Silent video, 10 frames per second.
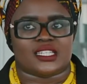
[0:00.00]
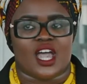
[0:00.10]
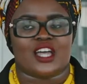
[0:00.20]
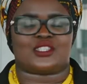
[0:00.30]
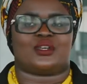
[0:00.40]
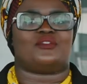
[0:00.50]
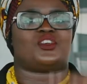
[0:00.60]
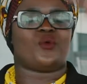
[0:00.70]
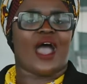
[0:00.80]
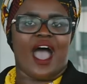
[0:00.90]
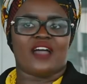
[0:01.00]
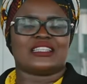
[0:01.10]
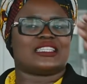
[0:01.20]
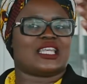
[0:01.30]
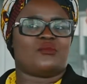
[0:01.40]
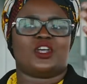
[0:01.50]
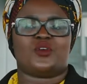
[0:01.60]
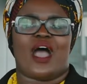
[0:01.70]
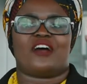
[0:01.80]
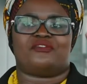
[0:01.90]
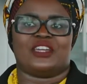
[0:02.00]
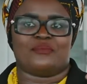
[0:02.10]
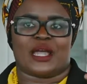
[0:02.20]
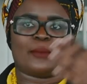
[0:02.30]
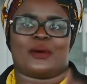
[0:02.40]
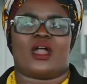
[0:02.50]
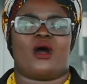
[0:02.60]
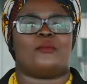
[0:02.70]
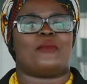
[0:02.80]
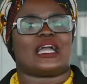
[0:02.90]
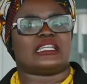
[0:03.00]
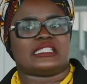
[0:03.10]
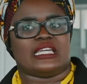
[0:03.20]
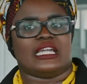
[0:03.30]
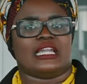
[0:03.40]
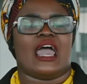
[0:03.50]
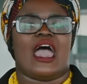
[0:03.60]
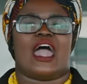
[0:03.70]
So if you have, the same way you have feedback about our magazine